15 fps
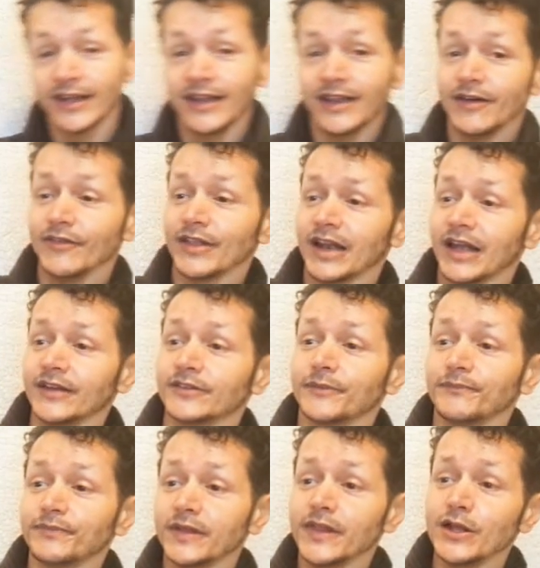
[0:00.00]
Nevertheless,
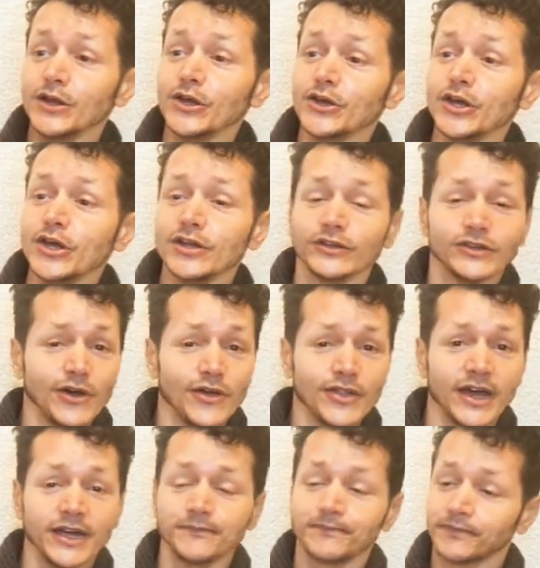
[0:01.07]
they look good, don't
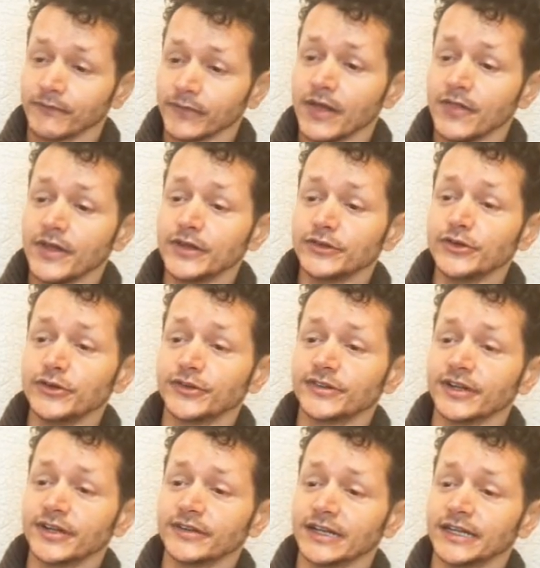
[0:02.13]
they? They do,
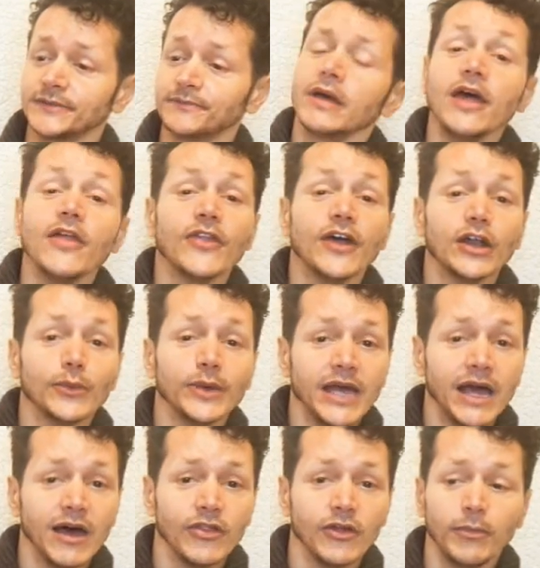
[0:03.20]
certainly. And then we
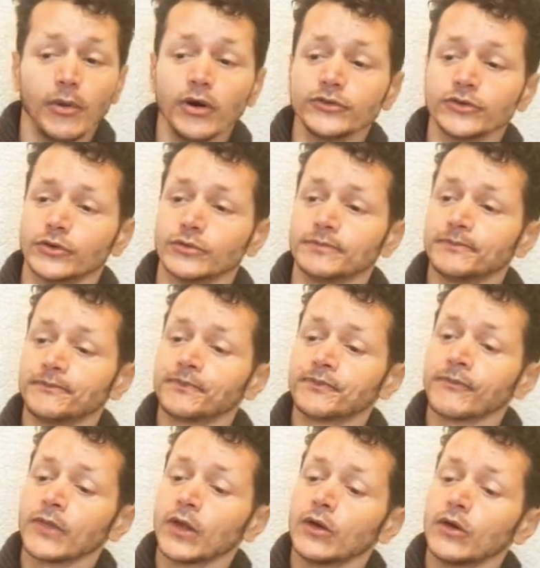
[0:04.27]
have the bottle,
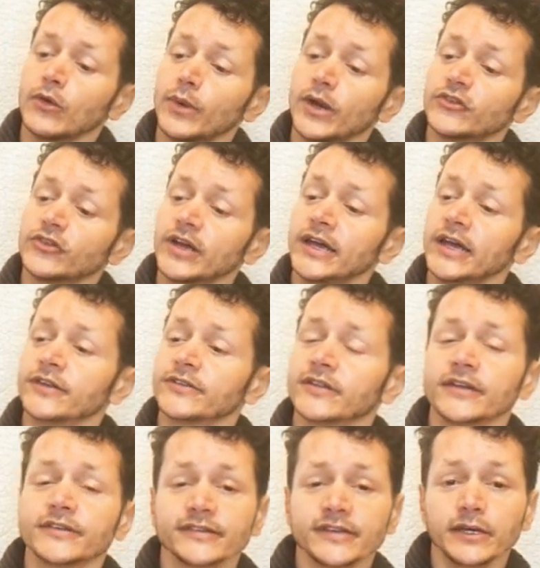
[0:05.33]
which is
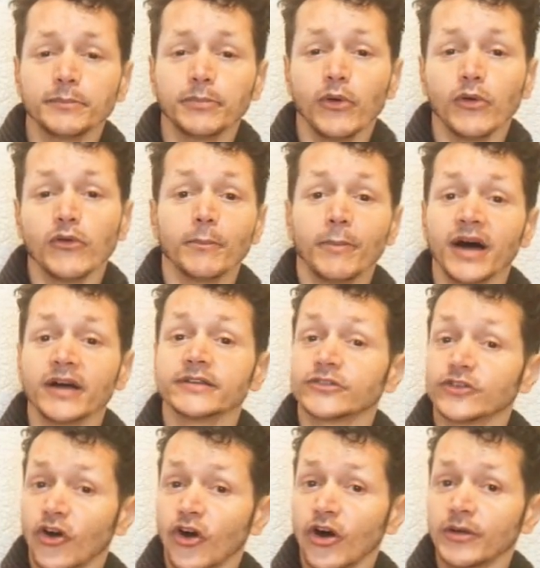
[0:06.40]
simple but
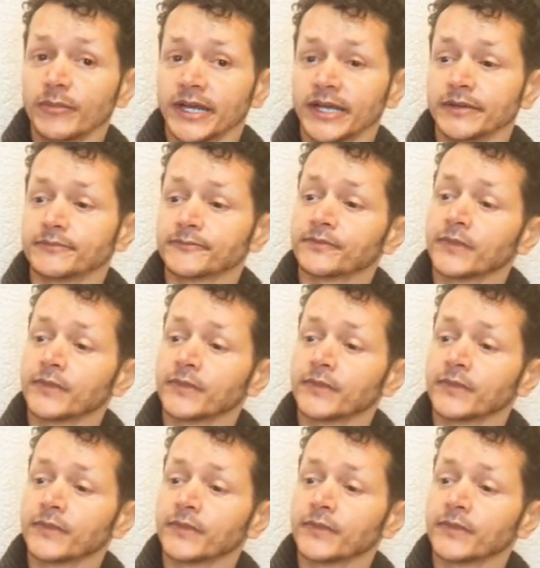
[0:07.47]
charming.